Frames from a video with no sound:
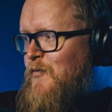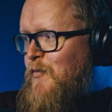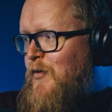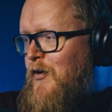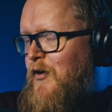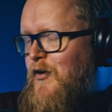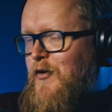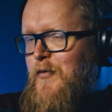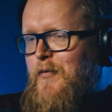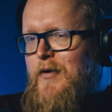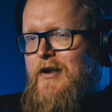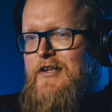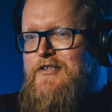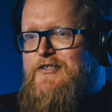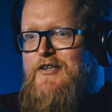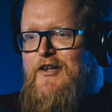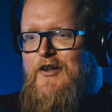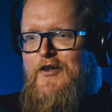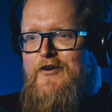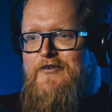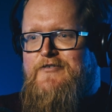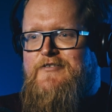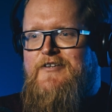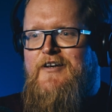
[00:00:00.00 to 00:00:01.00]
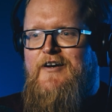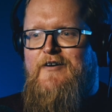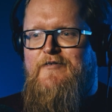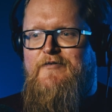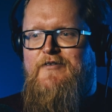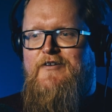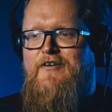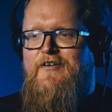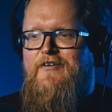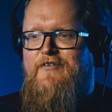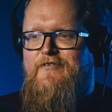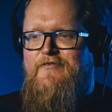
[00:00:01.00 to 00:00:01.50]
we all went into lockdown,
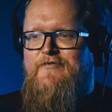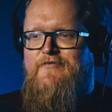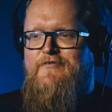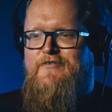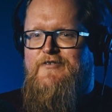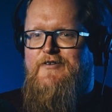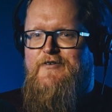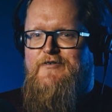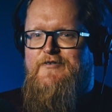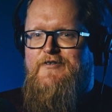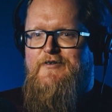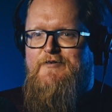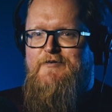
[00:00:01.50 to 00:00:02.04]
you know. So it